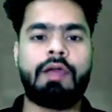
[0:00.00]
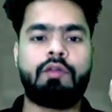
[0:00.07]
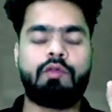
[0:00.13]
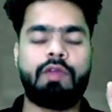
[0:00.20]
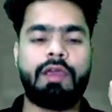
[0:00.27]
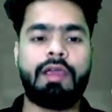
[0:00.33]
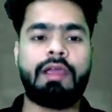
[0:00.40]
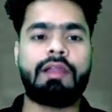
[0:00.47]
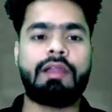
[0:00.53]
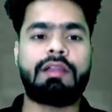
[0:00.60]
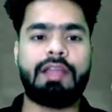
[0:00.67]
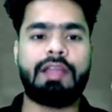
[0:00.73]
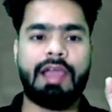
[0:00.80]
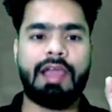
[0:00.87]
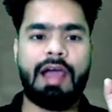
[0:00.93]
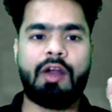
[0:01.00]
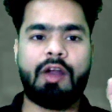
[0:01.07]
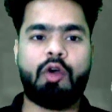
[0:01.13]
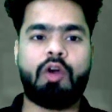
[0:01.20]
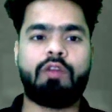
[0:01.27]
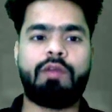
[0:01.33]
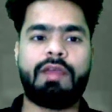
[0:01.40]
They are
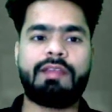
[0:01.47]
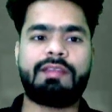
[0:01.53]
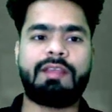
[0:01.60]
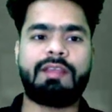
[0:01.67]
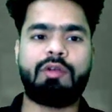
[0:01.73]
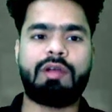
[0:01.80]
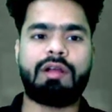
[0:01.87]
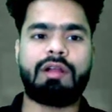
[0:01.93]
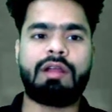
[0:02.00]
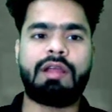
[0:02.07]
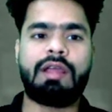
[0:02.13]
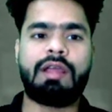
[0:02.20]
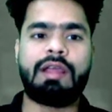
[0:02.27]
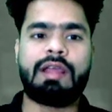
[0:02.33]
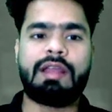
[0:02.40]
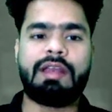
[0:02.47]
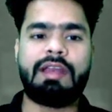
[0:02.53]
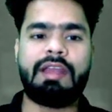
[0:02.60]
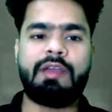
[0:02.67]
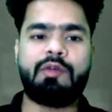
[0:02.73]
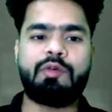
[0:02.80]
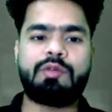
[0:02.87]
always singular.
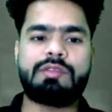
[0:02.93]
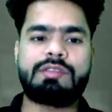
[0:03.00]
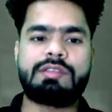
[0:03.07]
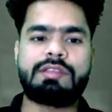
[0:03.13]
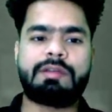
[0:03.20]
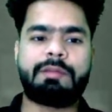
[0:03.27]
News.